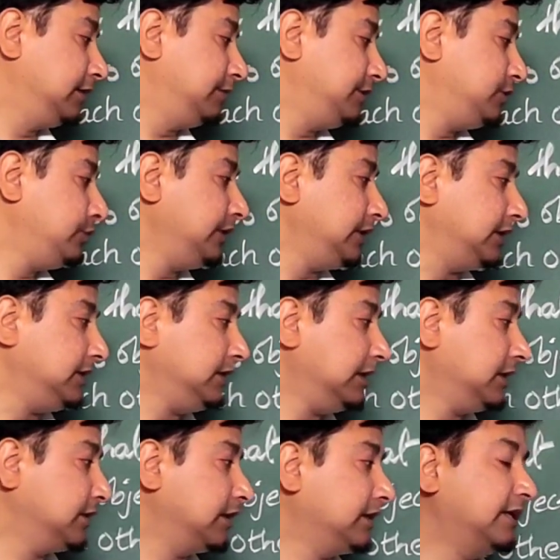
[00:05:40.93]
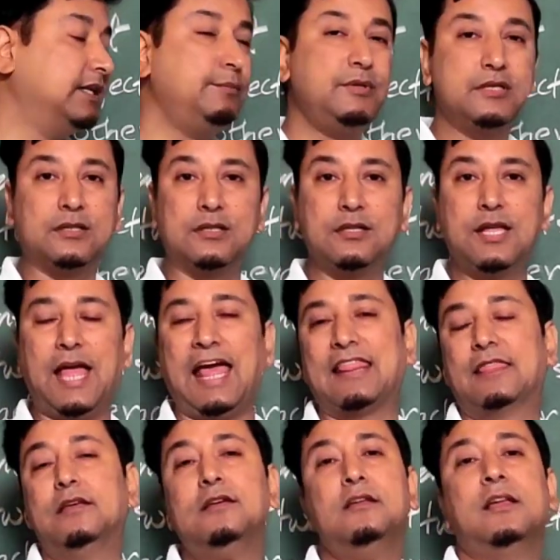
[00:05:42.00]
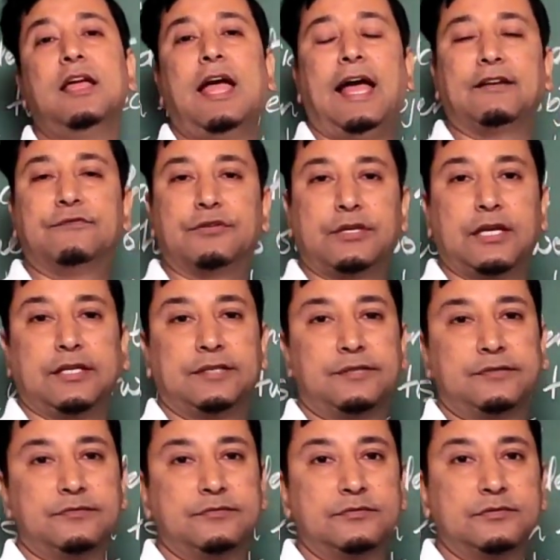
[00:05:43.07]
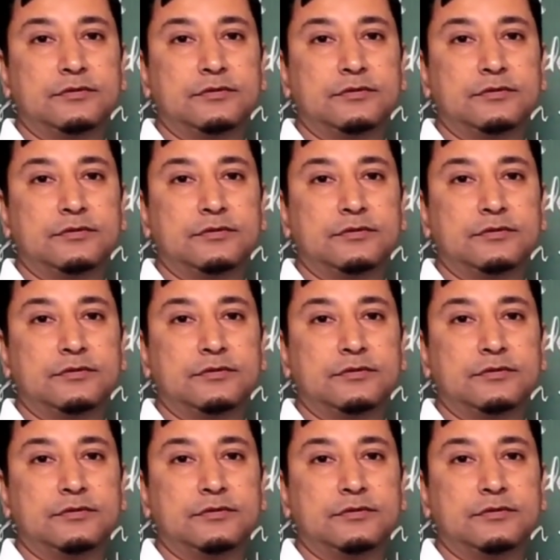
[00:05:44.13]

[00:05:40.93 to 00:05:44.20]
between the criminal and the advocate.